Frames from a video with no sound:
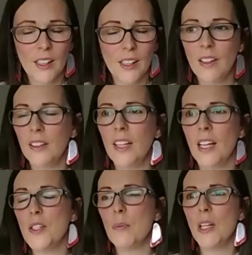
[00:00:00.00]
and
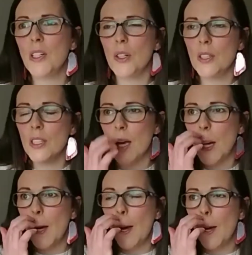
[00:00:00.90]
so my daughter,
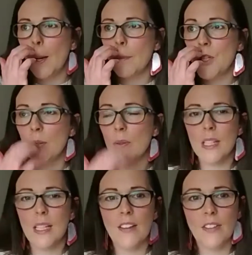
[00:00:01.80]
she was
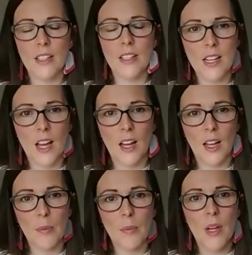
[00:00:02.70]
11 at the
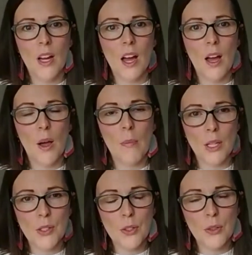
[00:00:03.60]
time. My
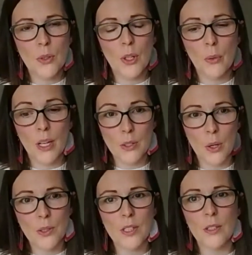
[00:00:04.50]
son, who has
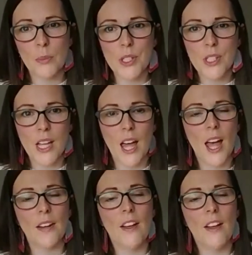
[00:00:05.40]
autism, was
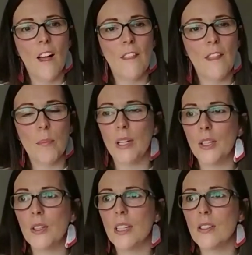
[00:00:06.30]
10, and then my
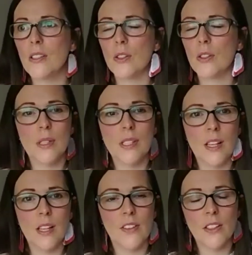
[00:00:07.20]
youngest son was
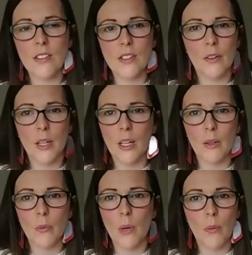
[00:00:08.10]
7. So
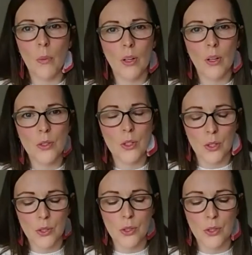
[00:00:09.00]
it was
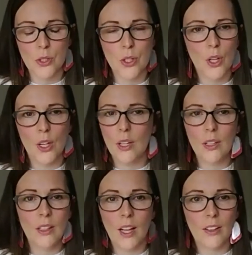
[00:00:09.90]
just,
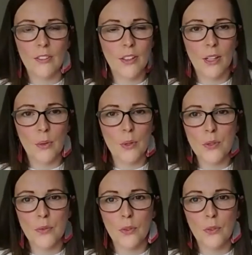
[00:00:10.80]
it was,
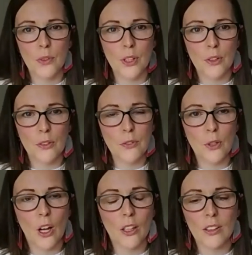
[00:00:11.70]
full
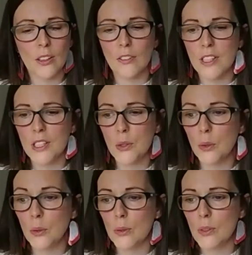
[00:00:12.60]
on. And obviously
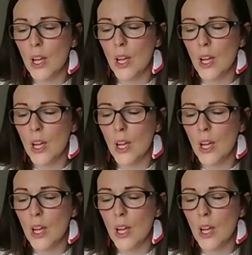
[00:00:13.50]
schools